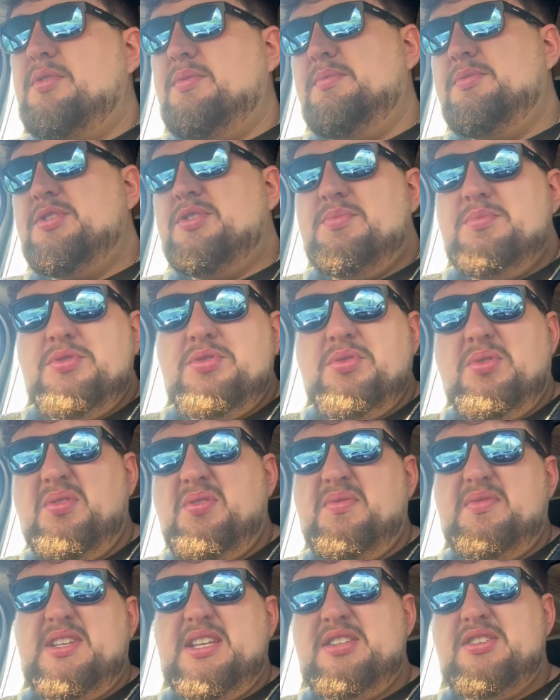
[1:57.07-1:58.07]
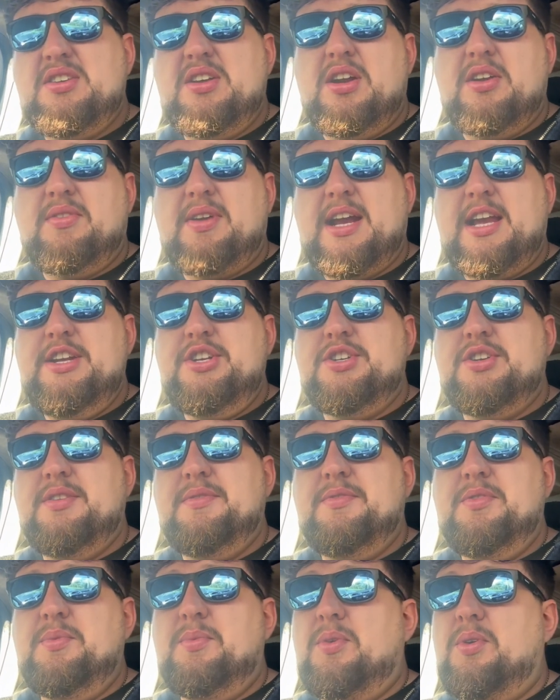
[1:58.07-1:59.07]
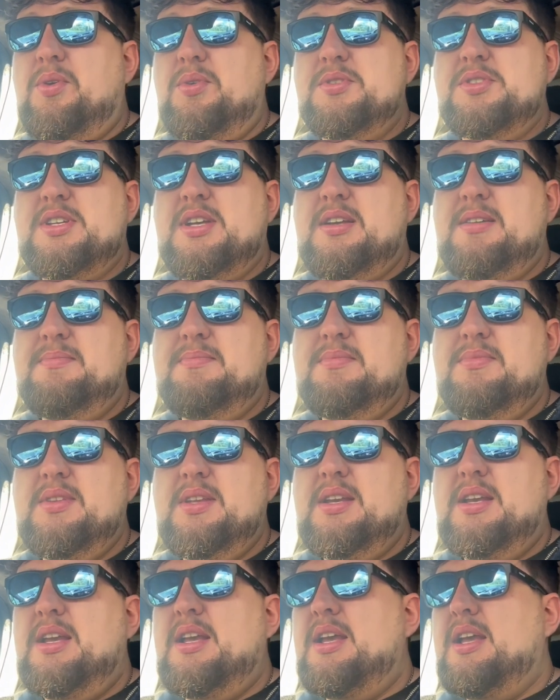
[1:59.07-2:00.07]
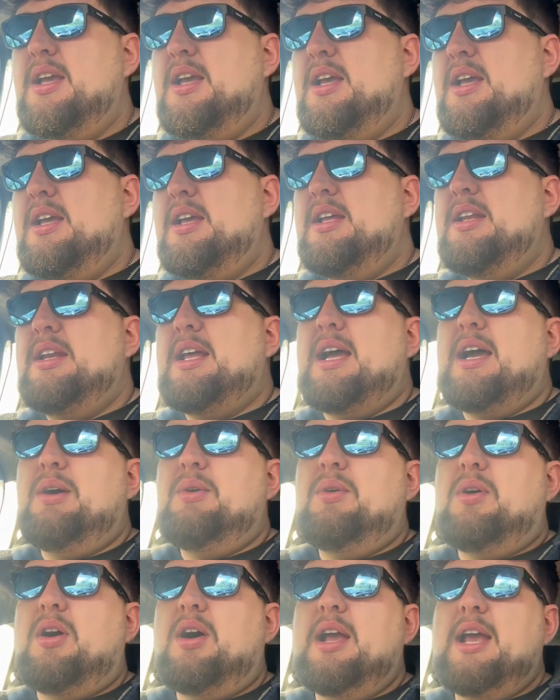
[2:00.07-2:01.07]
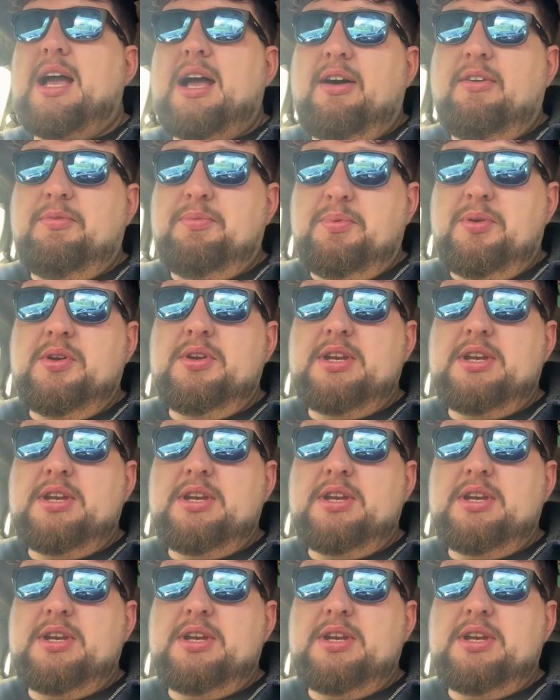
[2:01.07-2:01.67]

some sort of discoloration of the water. Now, I have put